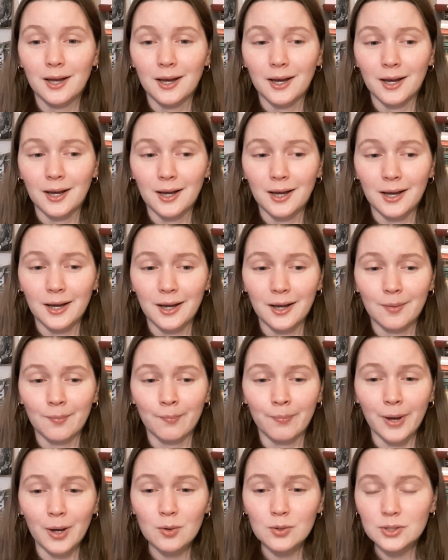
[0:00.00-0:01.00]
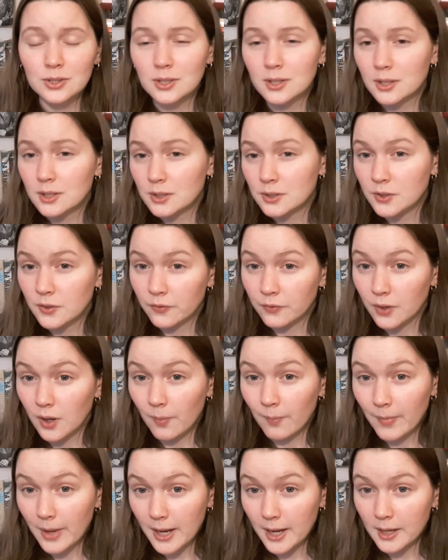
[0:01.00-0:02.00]
bounces
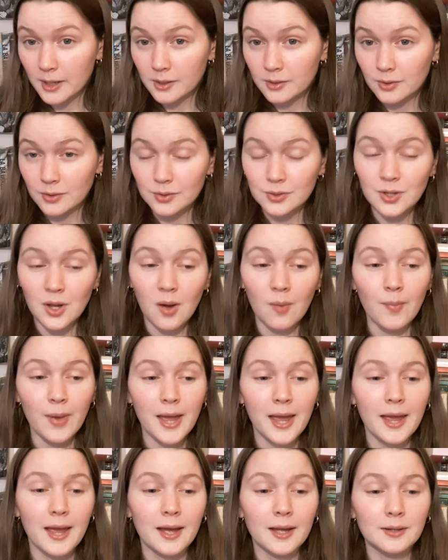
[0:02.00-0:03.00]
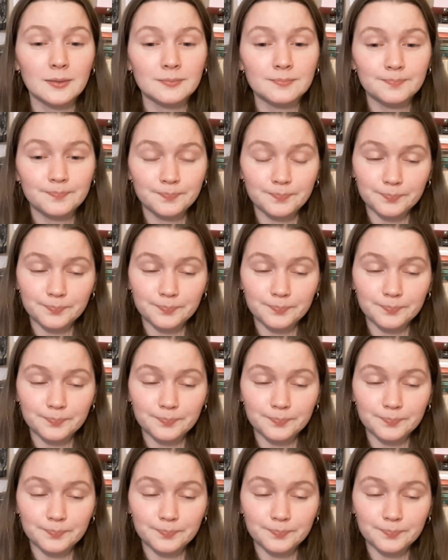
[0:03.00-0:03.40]
from man to man,